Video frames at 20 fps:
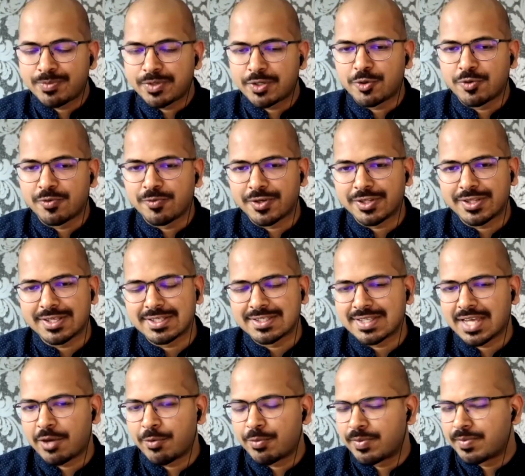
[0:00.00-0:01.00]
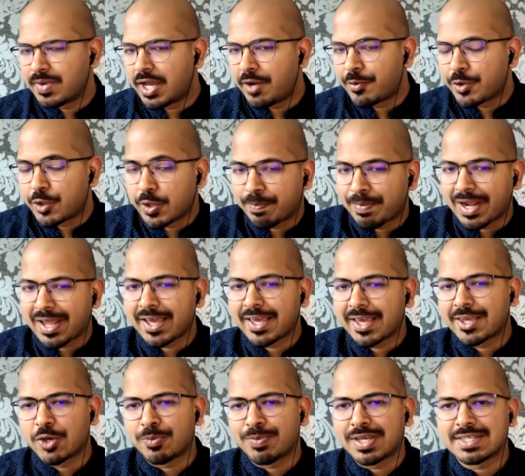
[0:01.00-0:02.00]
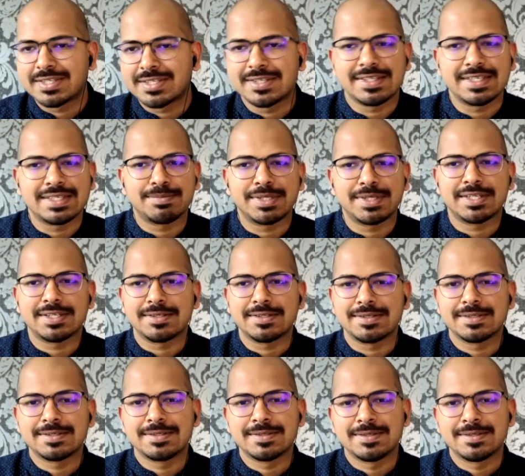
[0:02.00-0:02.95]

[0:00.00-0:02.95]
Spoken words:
you for this? How are you applying your master's experience?